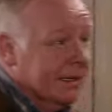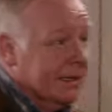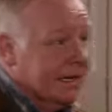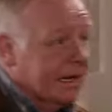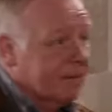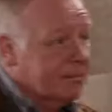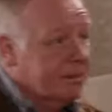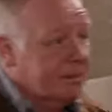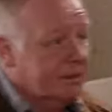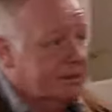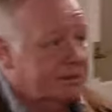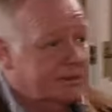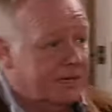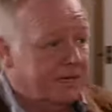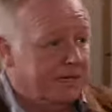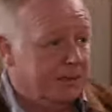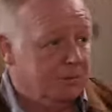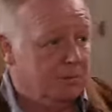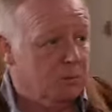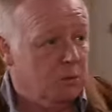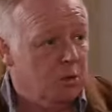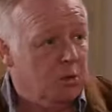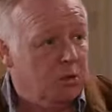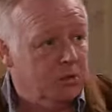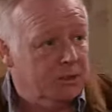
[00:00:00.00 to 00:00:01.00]
I've been
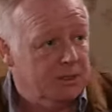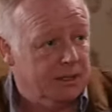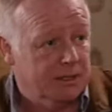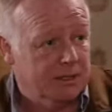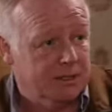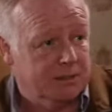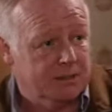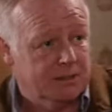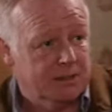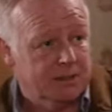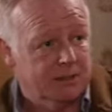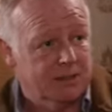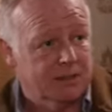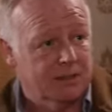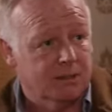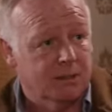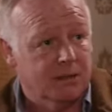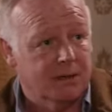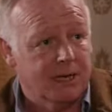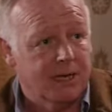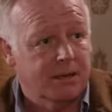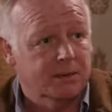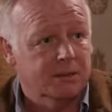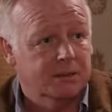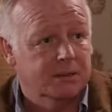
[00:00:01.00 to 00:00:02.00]
treading water since I got
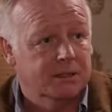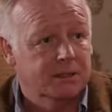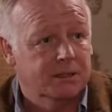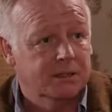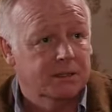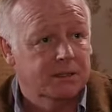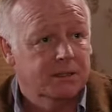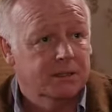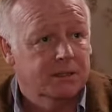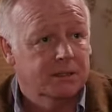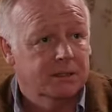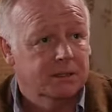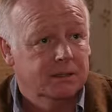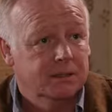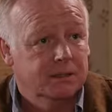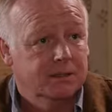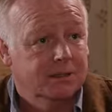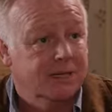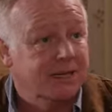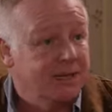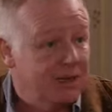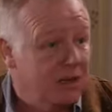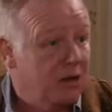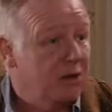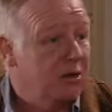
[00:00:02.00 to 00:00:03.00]
out.
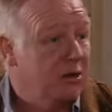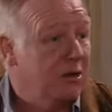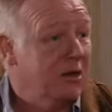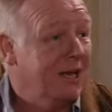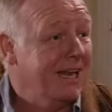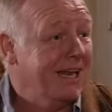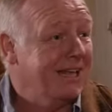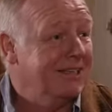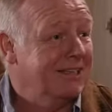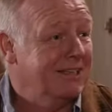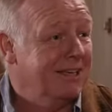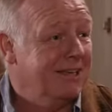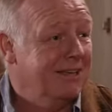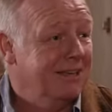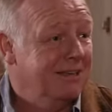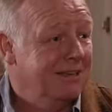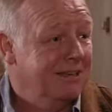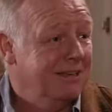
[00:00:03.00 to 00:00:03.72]
Then I got your letter.